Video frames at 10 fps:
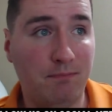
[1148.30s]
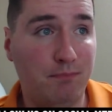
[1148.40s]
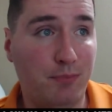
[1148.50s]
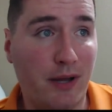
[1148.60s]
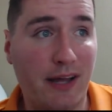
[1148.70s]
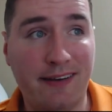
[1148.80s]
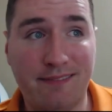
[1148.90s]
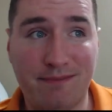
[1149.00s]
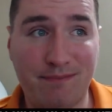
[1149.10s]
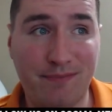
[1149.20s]
But
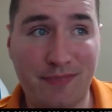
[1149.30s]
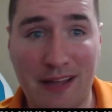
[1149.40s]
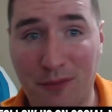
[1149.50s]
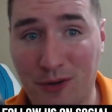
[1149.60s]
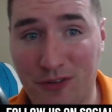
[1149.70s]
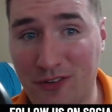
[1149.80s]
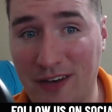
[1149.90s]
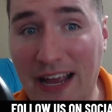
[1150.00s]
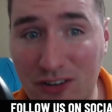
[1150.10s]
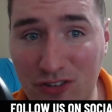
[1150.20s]
now what's
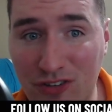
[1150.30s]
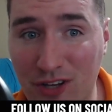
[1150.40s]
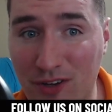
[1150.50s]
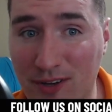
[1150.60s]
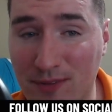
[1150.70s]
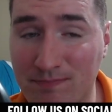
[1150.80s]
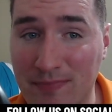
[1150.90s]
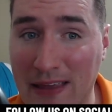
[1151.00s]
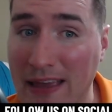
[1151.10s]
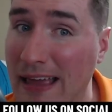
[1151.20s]
next?
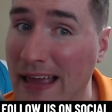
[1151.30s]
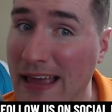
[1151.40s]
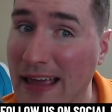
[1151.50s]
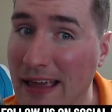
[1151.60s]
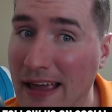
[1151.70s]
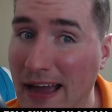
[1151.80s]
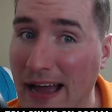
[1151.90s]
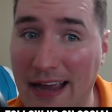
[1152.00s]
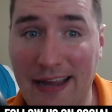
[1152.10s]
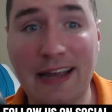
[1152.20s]

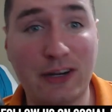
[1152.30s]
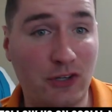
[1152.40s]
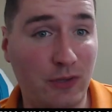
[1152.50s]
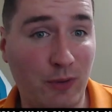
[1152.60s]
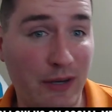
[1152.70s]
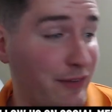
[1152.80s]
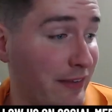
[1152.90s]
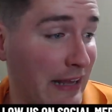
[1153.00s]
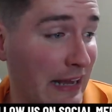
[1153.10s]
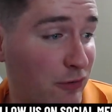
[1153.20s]
I actually went
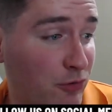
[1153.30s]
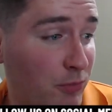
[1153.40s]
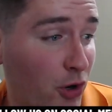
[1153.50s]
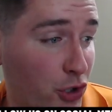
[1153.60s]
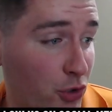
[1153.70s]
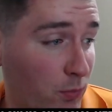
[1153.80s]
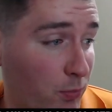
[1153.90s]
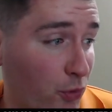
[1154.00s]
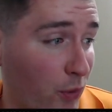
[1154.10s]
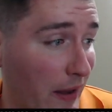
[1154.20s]
and asked Marshall
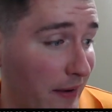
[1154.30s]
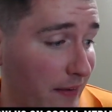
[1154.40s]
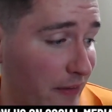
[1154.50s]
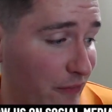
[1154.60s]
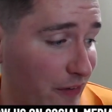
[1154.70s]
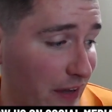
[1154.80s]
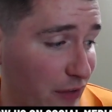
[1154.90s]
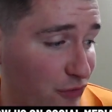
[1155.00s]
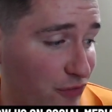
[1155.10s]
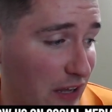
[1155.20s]
Pruitt, if you
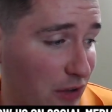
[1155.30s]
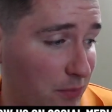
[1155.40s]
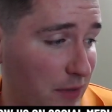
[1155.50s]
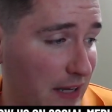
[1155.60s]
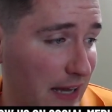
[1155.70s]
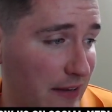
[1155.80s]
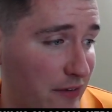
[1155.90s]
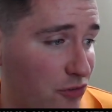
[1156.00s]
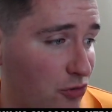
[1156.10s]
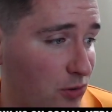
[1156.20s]
guys follow me
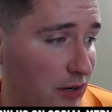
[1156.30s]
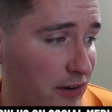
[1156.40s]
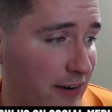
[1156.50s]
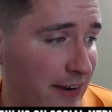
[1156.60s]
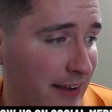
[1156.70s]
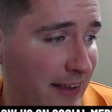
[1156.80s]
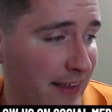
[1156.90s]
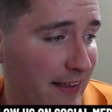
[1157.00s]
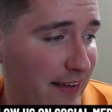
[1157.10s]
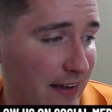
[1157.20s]
on Twitter.
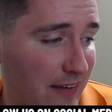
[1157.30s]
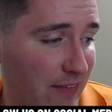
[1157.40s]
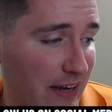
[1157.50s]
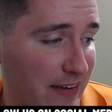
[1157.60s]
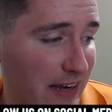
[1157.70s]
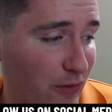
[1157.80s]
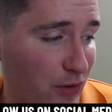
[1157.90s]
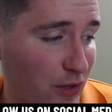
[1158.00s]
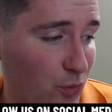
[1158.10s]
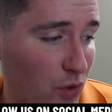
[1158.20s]
I doubt
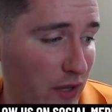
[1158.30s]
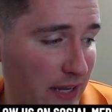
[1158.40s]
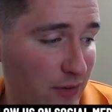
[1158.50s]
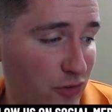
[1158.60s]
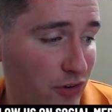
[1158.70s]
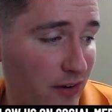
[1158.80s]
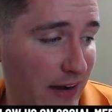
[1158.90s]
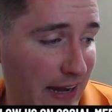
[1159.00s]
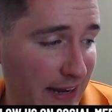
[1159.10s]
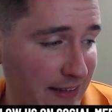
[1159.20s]
he will answer
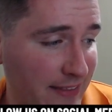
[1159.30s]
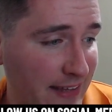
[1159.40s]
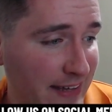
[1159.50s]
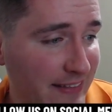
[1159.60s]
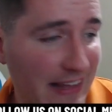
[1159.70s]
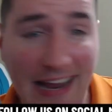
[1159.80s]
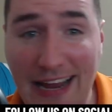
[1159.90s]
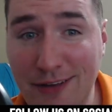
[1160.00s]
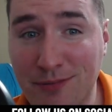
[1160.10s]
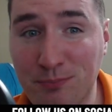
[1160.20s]
anything that
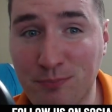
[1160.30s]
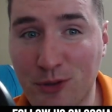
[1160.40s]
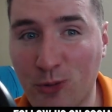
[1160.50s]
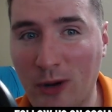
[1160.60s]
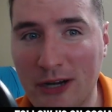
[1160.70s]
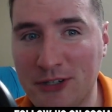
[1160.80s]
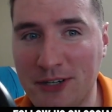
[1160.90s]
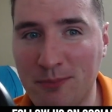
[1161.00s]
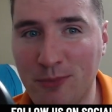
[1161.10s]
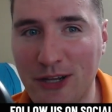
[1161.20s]
I
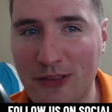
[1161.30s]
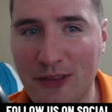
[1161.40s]
question him with,